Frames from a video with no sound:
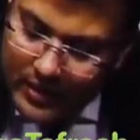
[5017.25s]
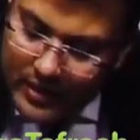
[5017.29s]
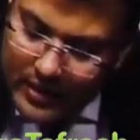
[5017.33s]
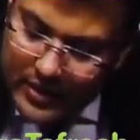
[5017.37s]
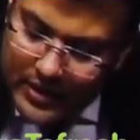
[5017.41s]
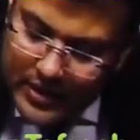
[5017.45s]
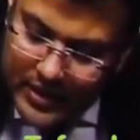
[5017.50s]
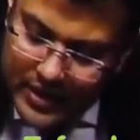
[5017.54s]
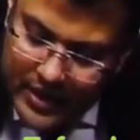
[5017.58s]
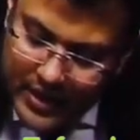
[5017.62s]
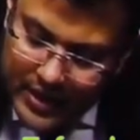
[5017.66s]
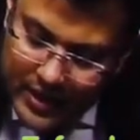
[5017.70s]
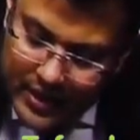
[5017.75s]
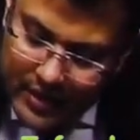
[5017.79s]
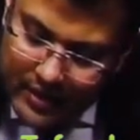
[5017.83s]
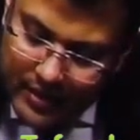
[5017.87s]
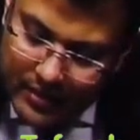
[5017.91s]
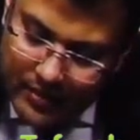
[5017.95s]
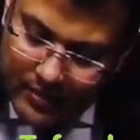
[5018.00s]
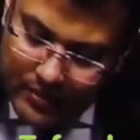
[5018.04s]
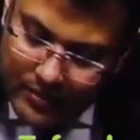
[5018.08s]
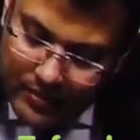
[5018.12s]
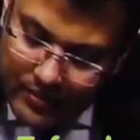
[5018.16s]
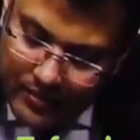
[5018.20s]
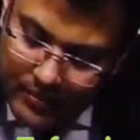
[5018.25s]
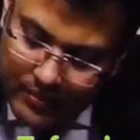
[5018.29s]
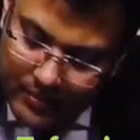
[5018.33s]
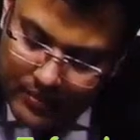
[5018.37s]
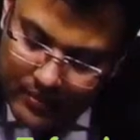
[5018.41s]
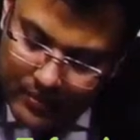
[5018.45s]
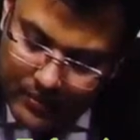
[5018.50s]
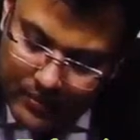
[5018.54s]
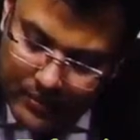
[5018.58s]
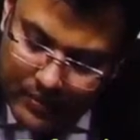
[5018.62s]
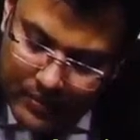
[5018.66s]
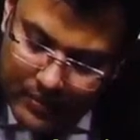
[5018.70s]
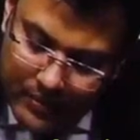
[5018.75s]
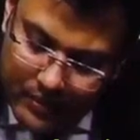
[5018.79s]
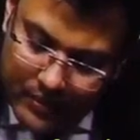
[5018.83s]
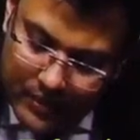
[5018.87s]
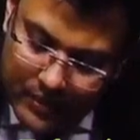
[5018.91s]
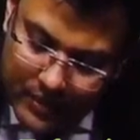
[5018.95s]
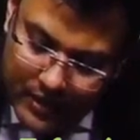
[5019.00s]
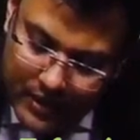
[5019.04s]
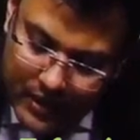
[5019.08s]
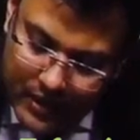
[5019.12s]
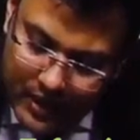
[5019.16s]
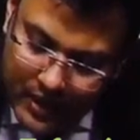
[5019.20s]
gene.
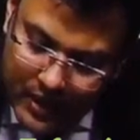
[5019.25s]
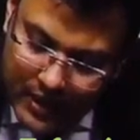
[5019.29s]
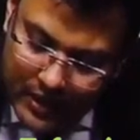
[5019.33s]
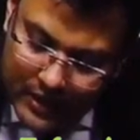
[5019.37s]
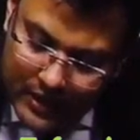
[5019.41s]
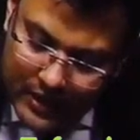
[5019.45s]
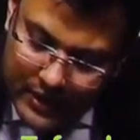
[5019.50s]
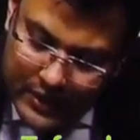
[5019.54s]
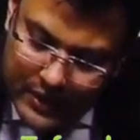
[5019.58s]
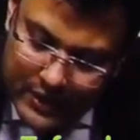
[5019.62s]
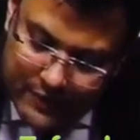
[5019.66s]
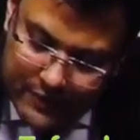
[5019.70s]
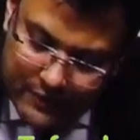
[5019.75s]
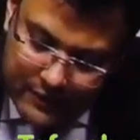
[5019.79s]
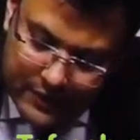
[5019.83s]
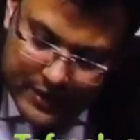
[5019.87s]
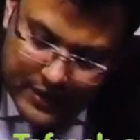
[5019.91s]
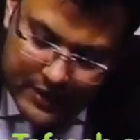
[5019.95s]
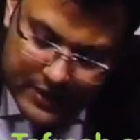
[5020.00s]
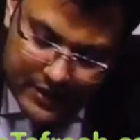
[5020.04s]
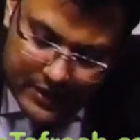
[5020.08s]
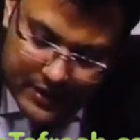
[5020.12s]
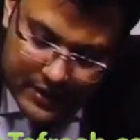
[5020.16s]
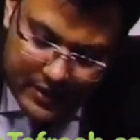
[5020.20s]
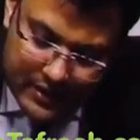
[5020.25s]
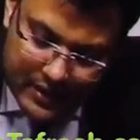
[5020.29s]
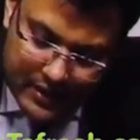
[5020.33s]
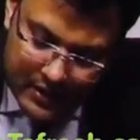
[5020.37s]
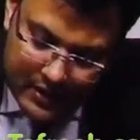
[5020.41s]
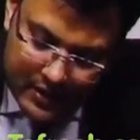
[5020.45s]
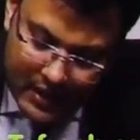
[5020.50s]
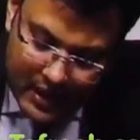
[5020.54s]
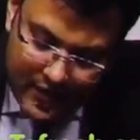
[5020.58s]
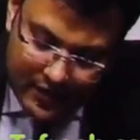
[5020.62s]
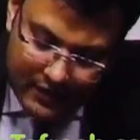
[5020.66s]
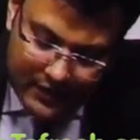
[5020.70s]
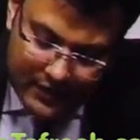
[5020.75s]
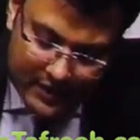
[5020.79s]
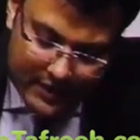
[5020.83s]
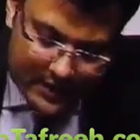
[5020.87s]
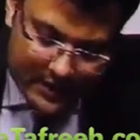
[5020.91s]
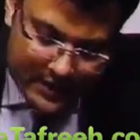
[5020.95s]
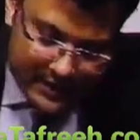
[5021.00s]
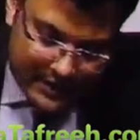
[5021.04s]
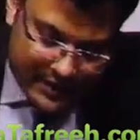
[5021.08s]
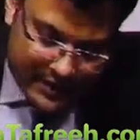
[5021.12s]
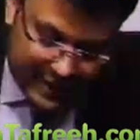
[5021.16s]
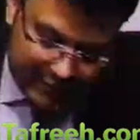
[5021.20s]
This is first. After that,
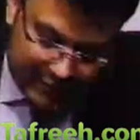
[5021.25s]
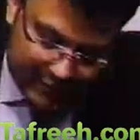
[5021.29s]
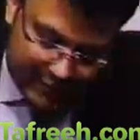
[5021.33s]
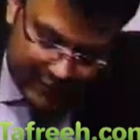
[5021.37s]
second